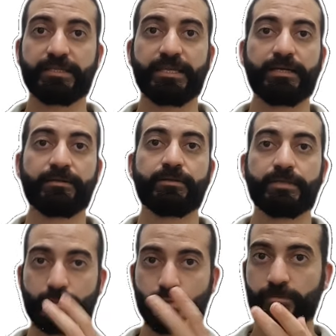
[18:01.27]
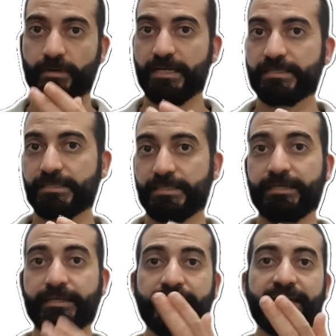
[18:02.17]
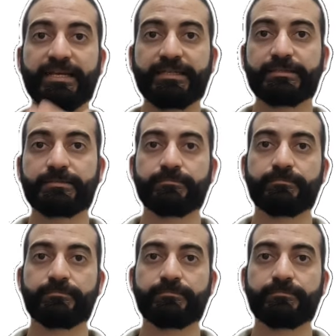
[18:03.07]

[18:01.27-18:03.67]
that the school bus is late.